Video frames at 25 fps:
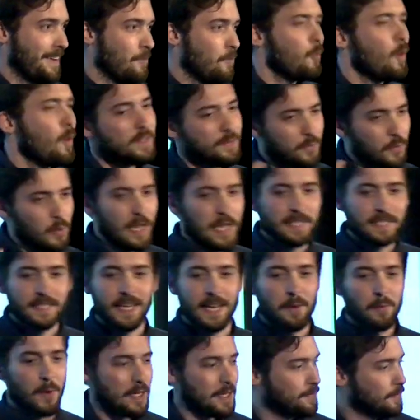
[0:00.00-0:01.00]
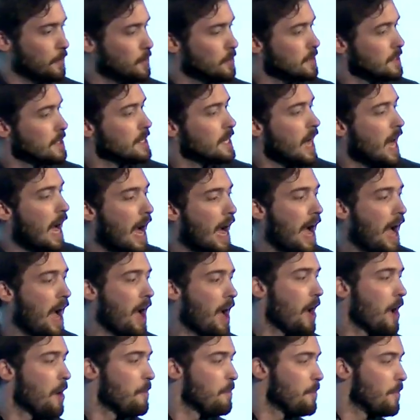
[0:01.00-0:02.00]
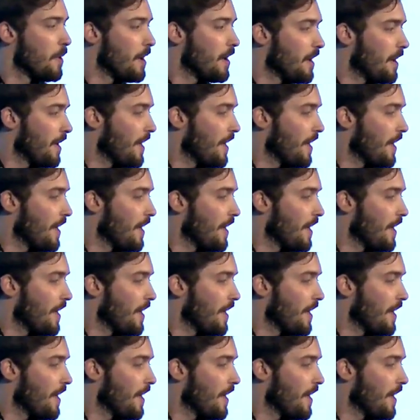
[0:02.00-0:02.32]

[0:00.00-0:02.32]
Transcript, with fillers: wasteful, let's say, wasteful. Um,